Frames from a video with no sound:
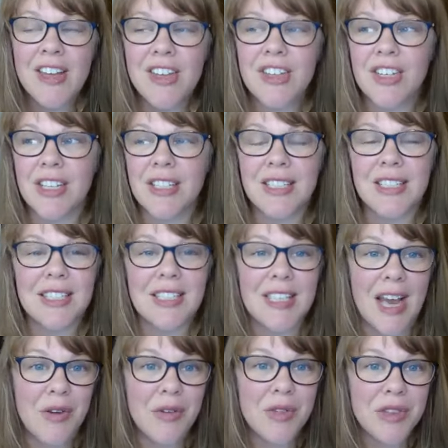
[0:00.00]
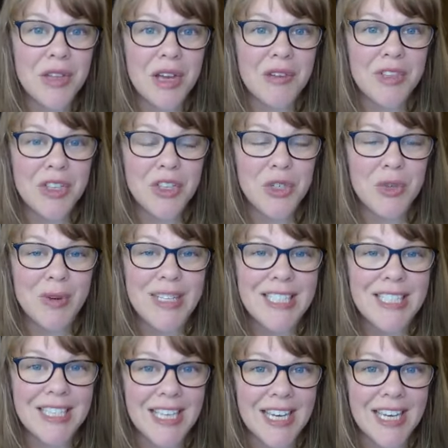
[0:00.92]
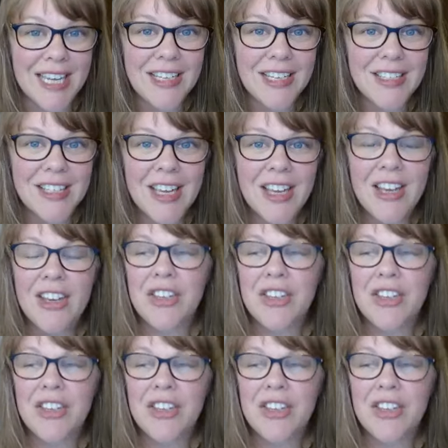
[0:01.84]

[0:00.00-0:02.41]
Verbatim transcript: just south of the Twin Cities.